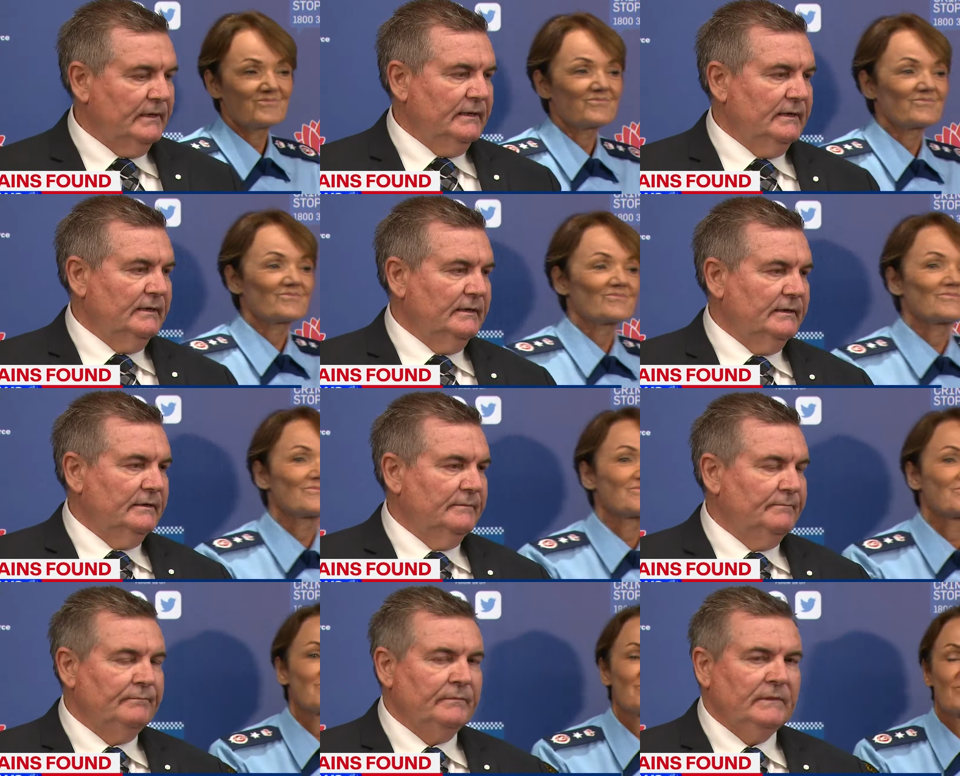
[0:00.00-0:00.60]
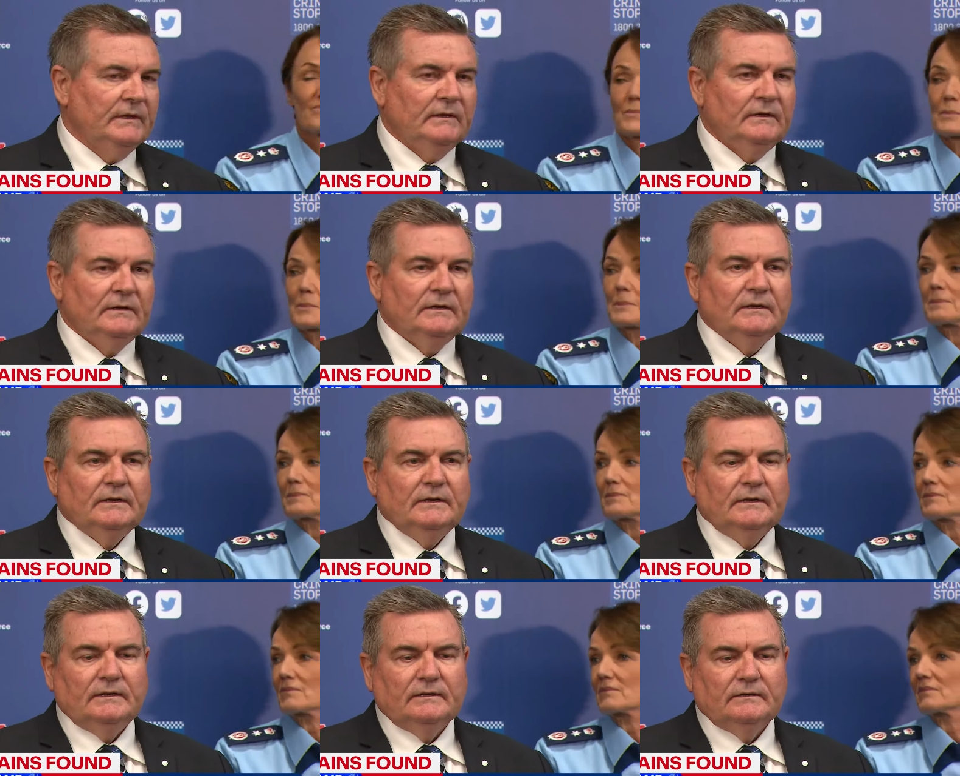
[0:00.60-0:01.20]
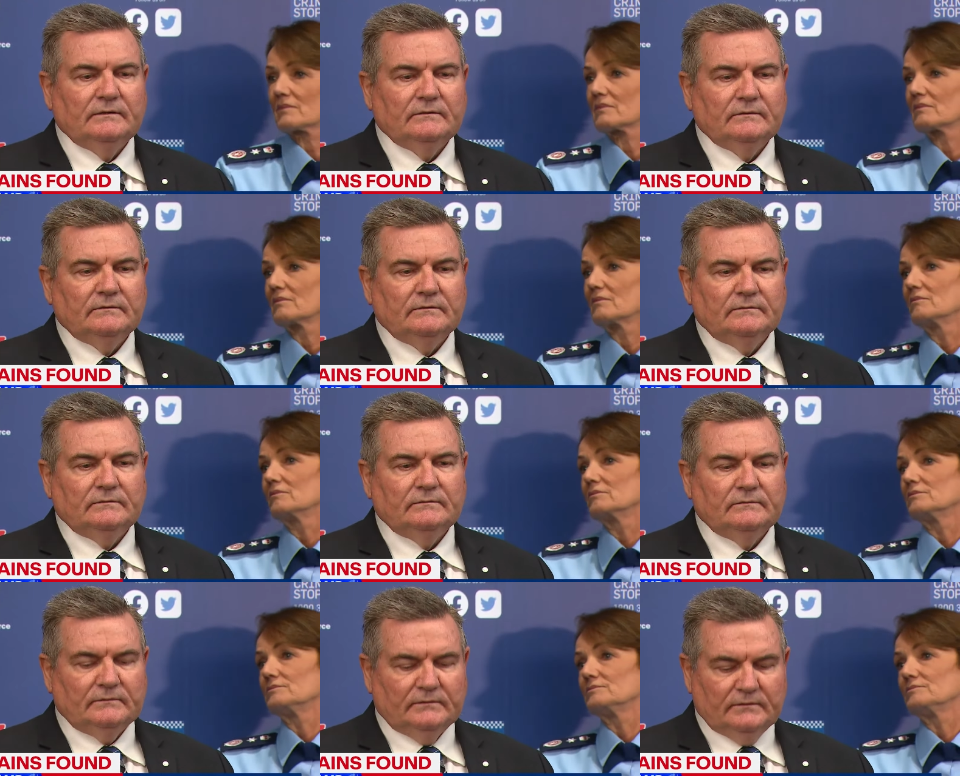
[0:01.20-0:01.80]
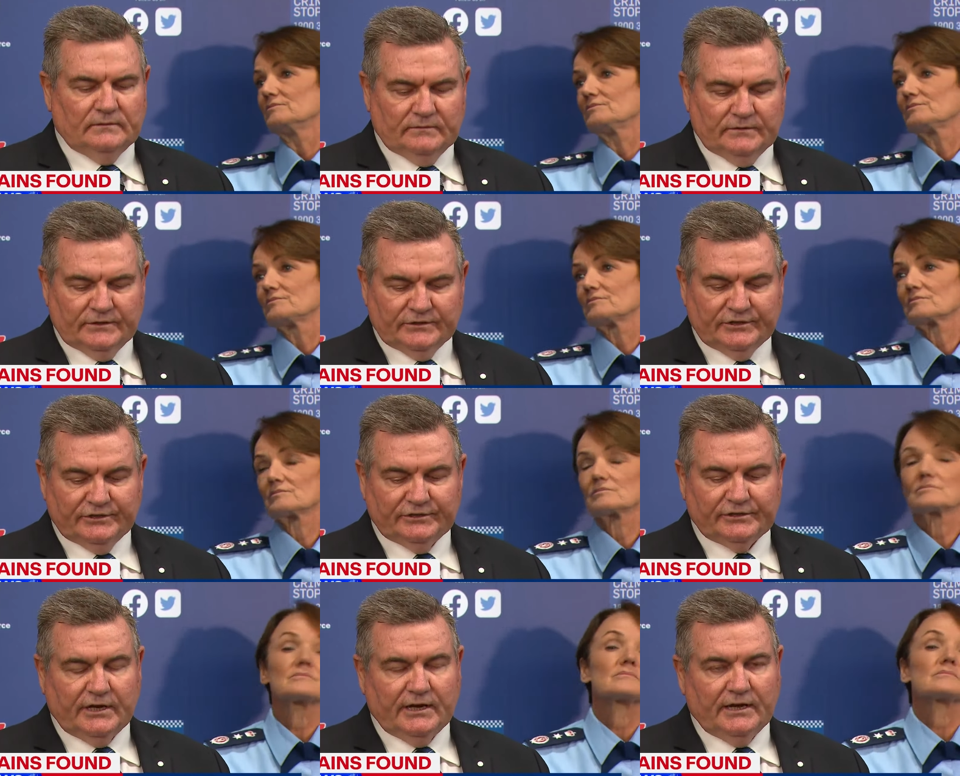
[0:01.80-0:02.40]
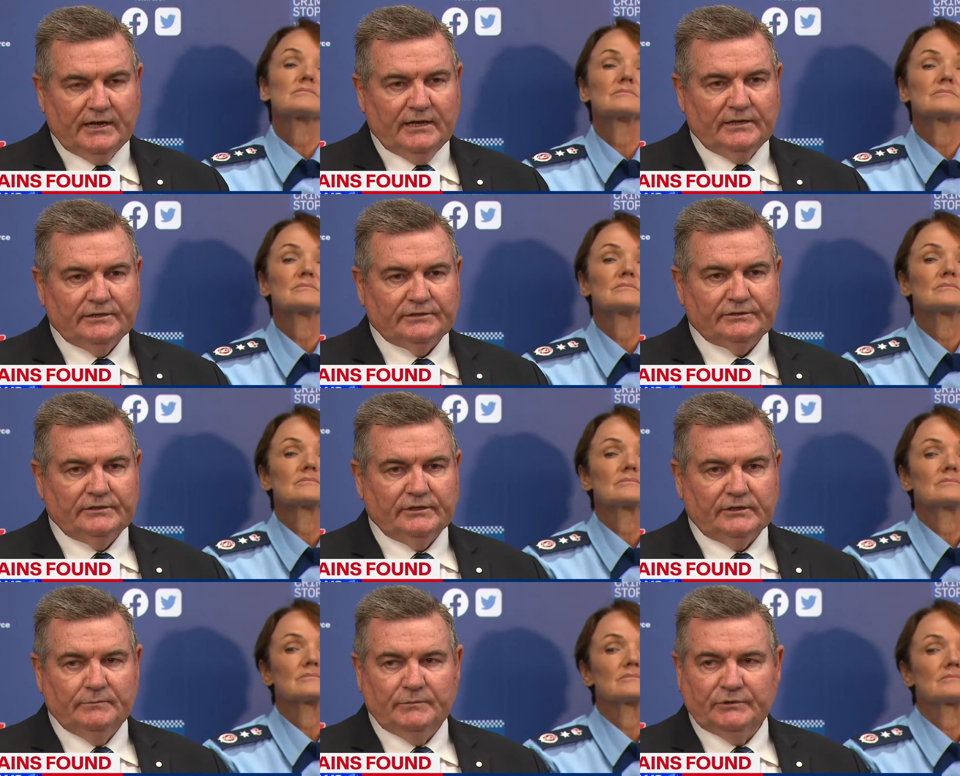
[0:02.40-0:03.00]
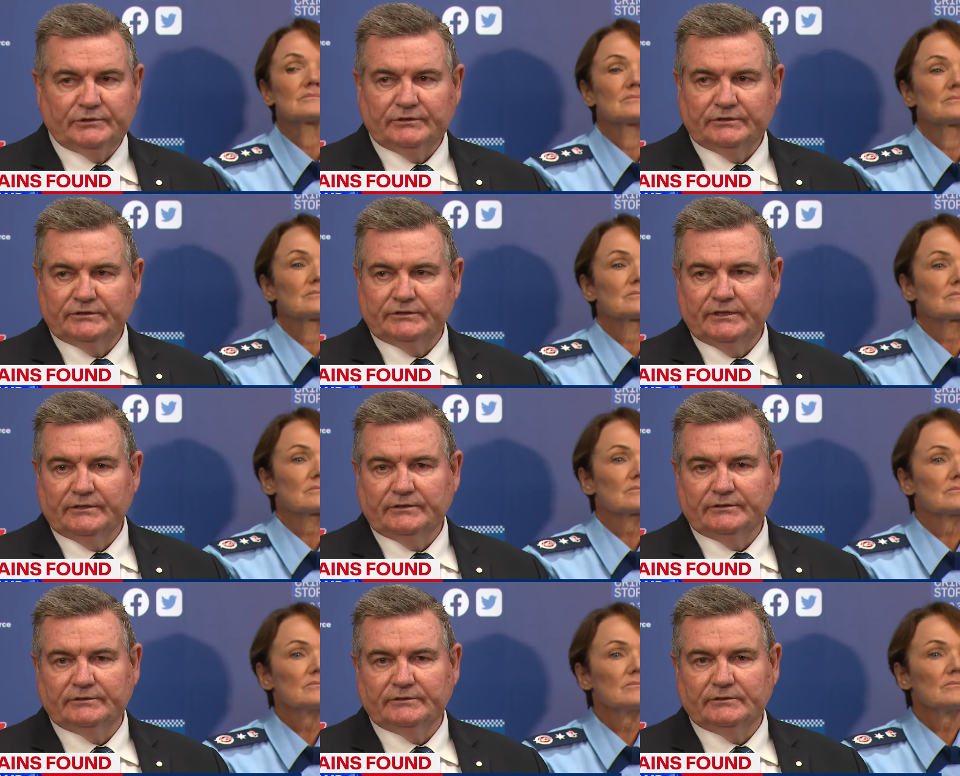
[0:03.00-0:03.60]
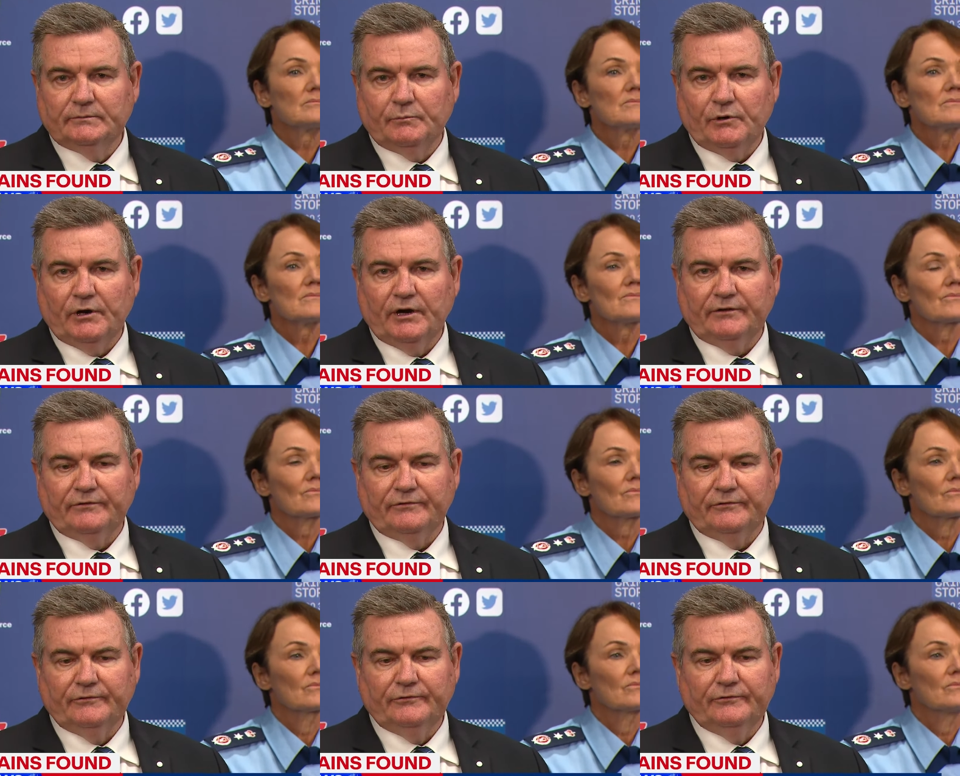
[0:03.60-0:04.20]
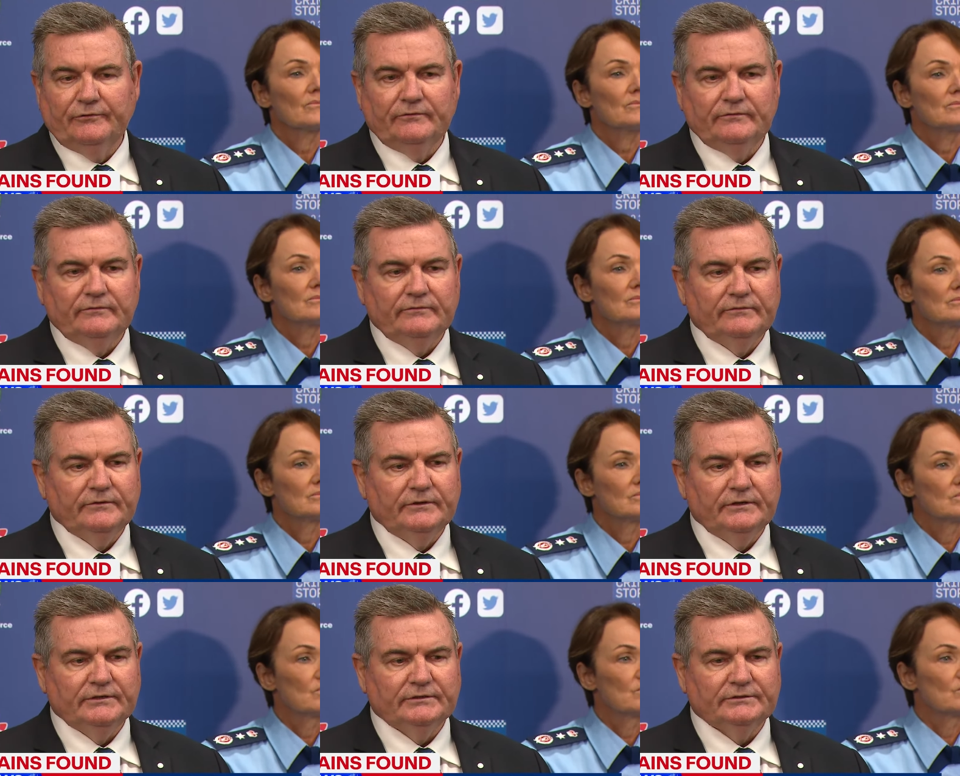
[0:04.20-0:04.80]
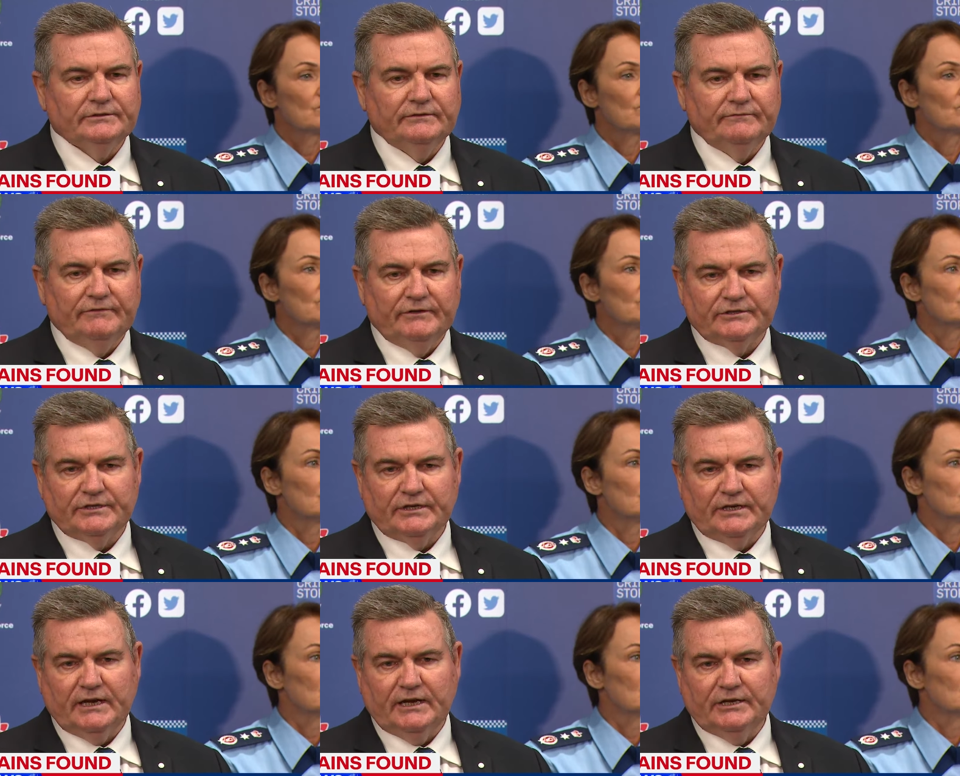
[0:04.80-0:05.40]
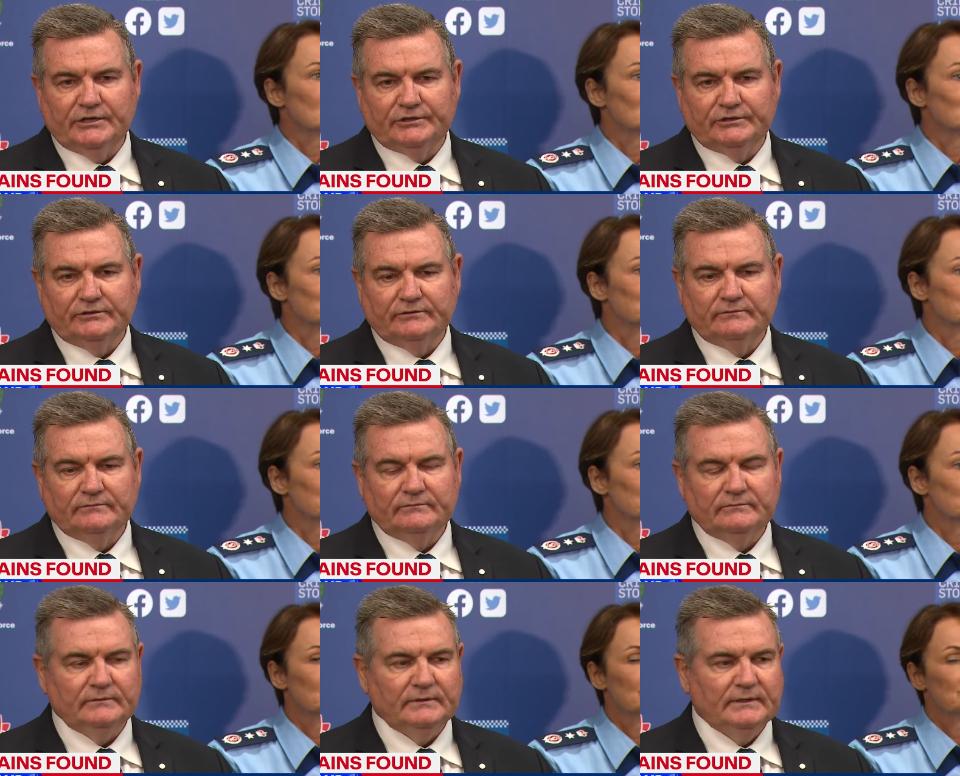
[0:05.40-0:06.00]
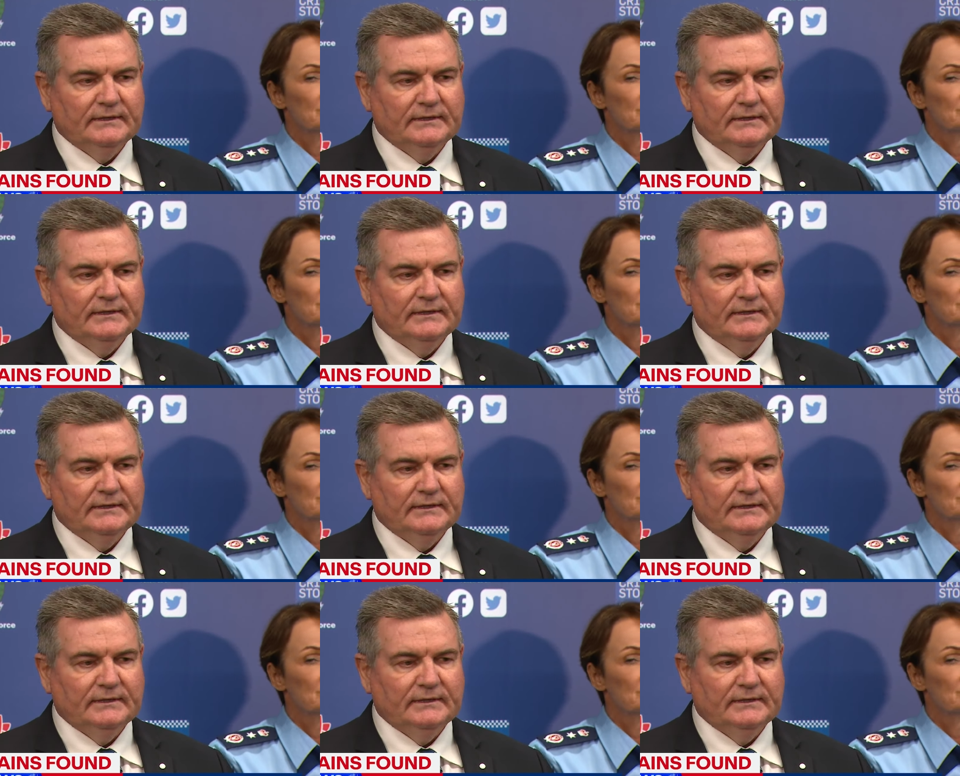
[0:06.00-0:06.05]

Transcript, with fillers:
Speaker 1: Um, this is, a, as the Commissioner said, this is a breakthrough for this investigation.